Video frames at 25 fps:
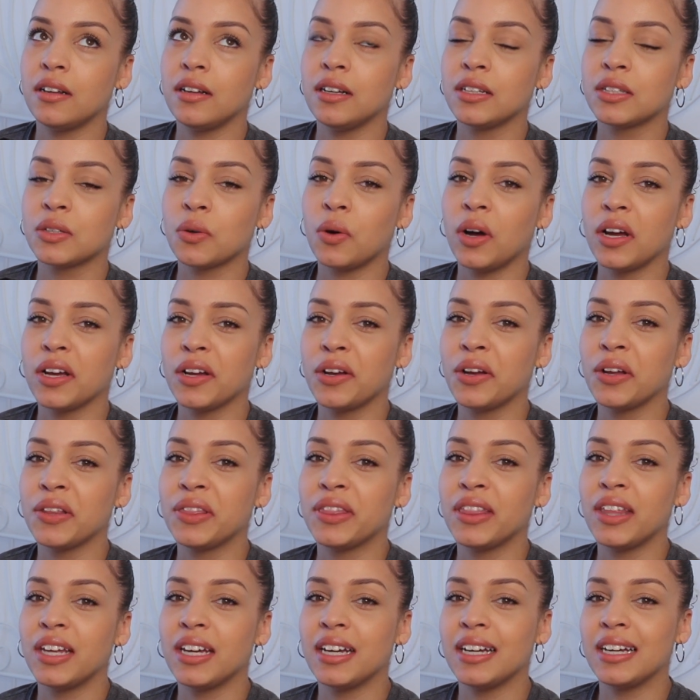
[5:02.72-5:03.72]
it's quite
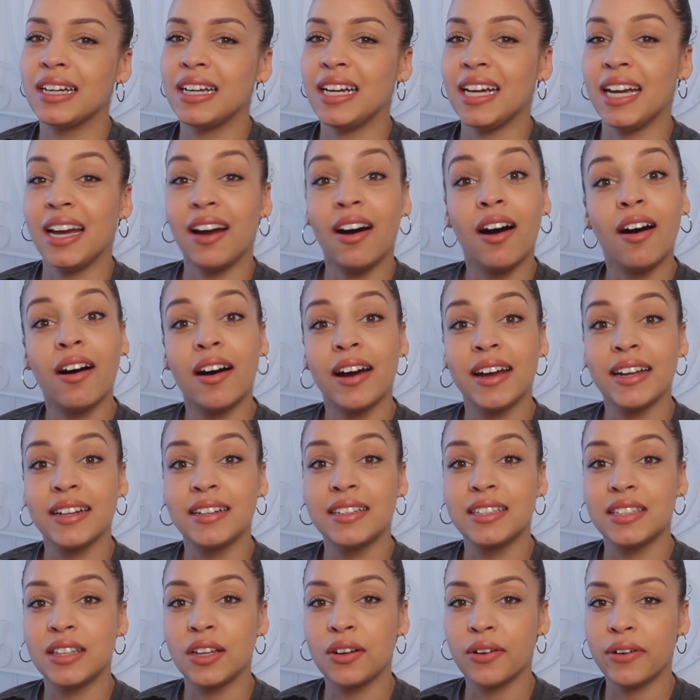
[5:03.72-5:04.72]
good that it
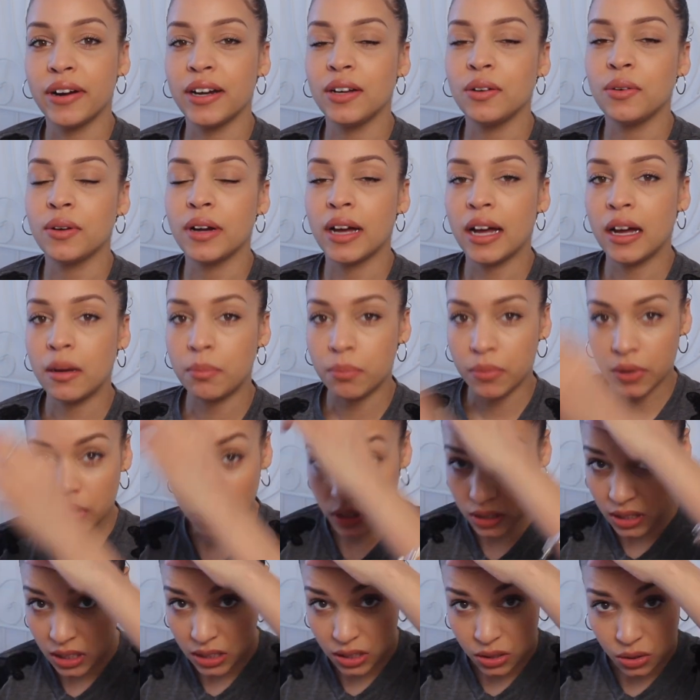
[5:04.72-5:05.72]
hides the cradle cap,
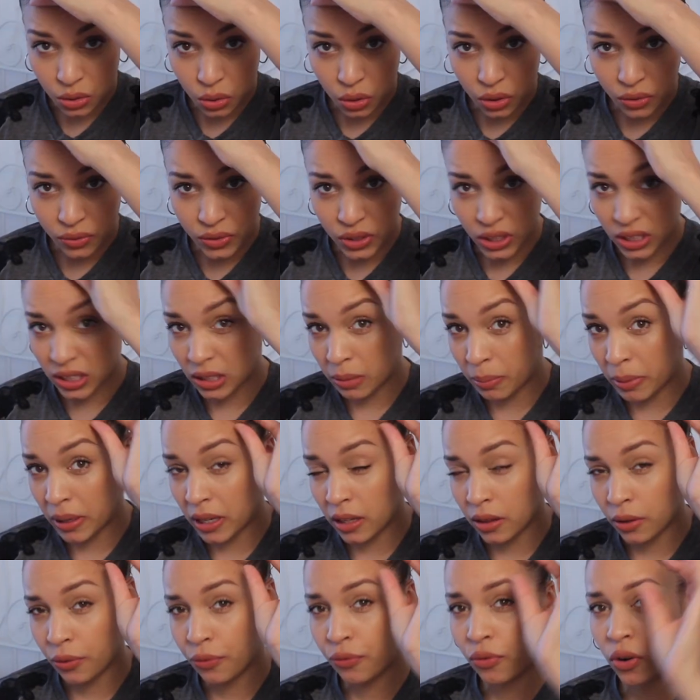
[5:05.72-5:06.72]
because it's sort of just a
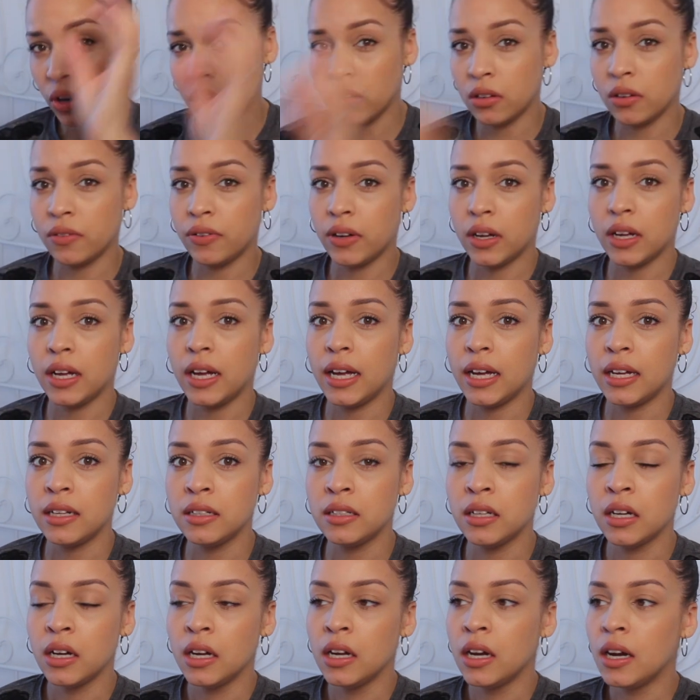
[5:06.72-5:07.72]
bit at the front of her
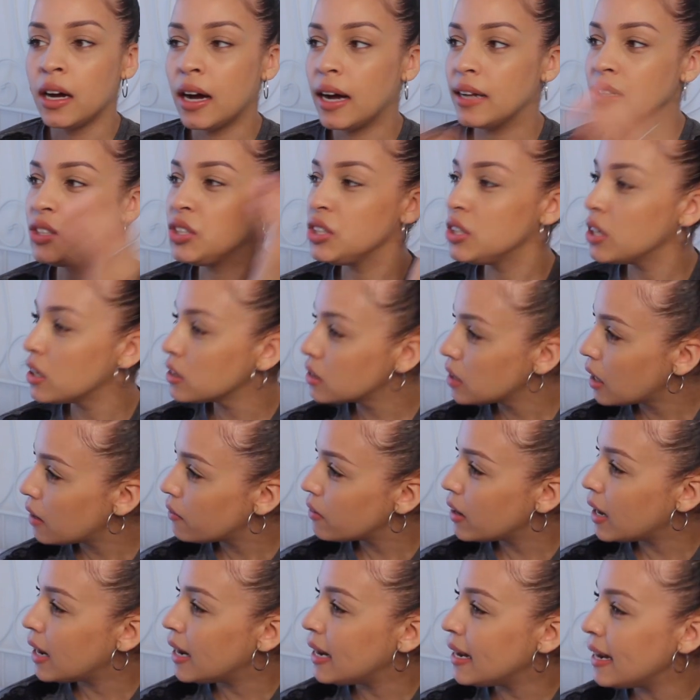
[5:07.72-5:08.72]
head, and she does
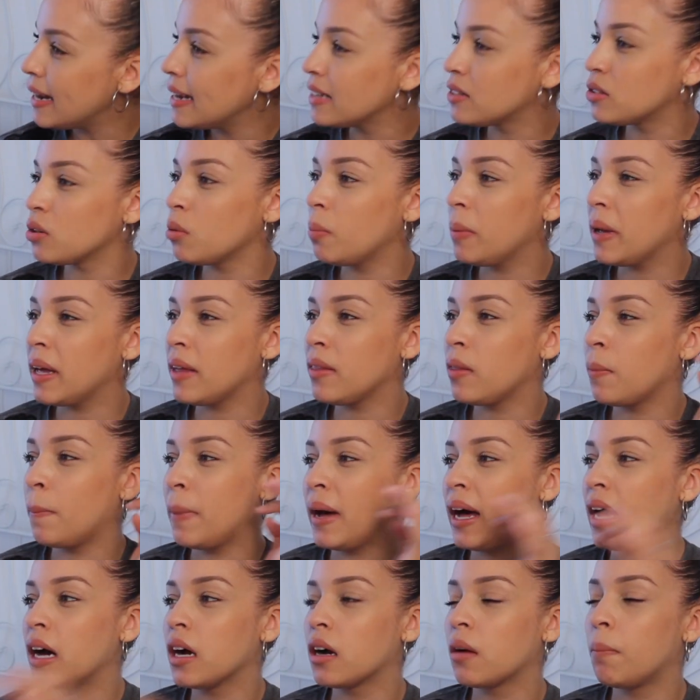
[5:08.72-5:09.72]
have it a little bit at the
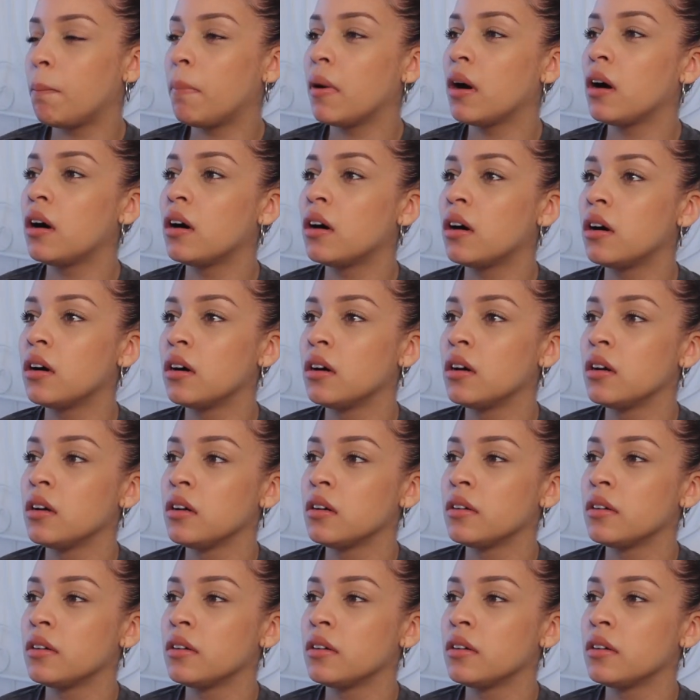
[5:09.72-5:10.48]
back, but